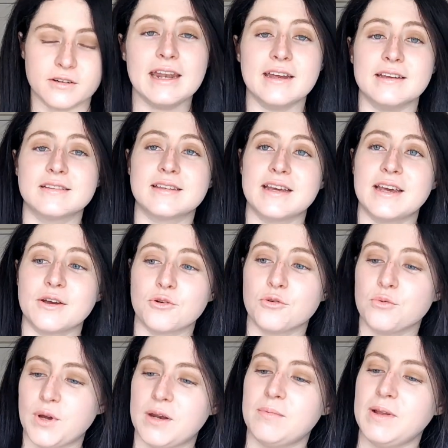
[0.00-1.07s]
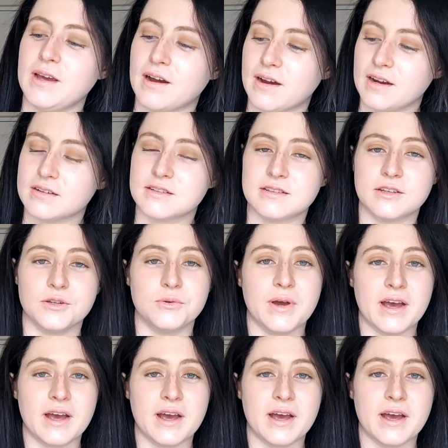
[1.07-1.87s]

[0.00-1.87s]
It is incredibly hard to